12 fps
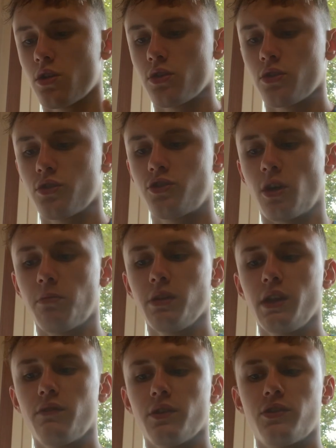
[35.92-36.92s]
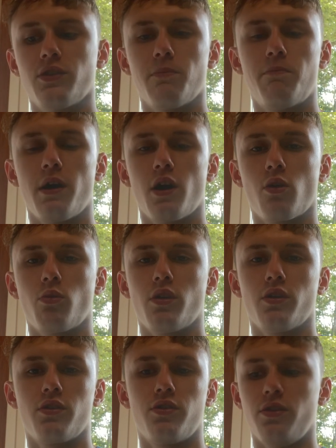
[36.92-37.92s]
Some believe it's to bear
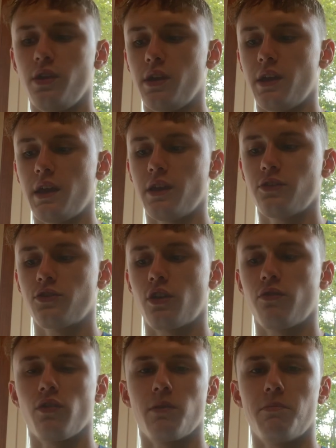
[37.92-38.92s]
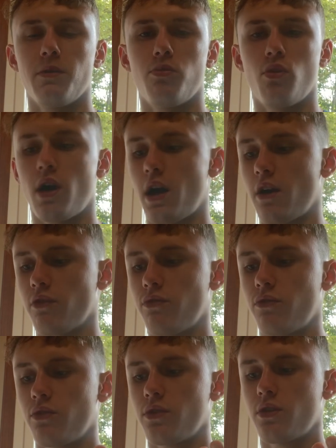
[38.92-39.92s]
with the innate suffering people have
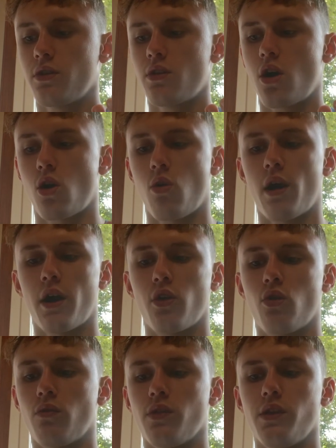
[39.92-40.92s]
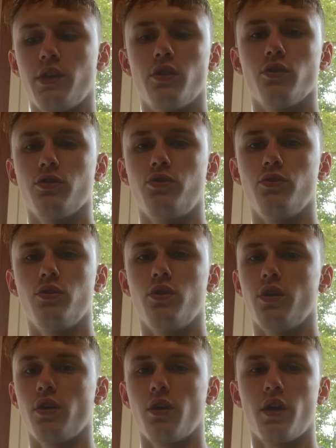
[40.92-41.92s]
acquired over the years due to
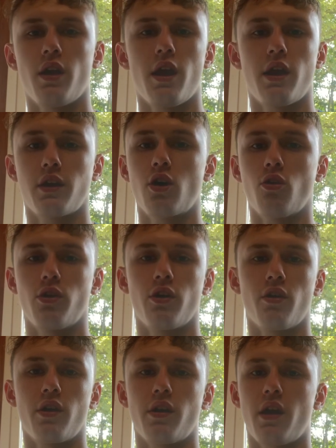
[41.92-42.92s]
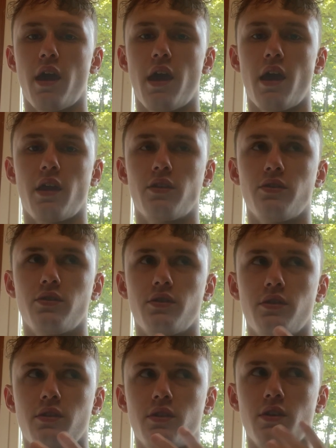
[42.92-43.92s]
their incoherent and
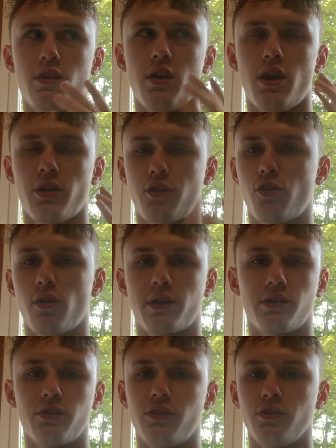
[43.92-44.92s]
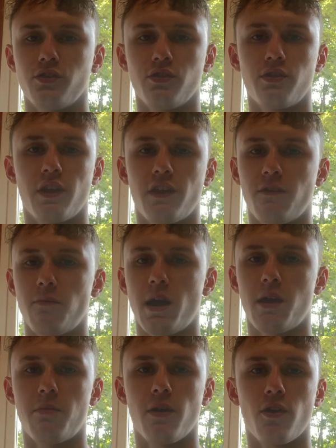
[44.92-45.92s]
incorrect decisions that they've
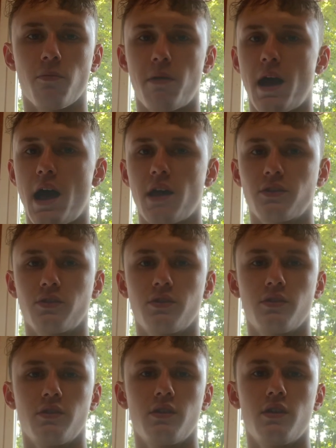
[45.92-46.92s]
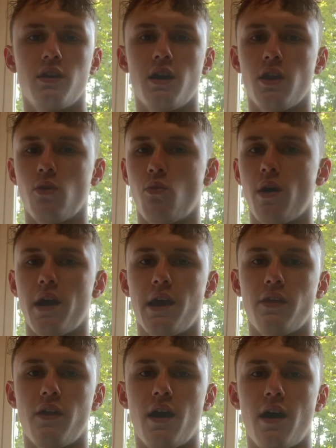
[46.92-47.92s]
made about their past, in the way
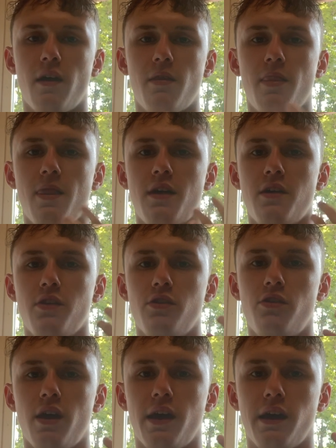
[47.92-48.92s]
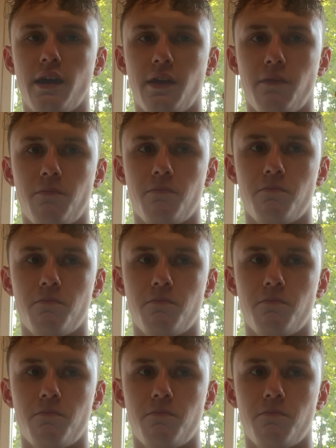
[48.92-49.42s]
that they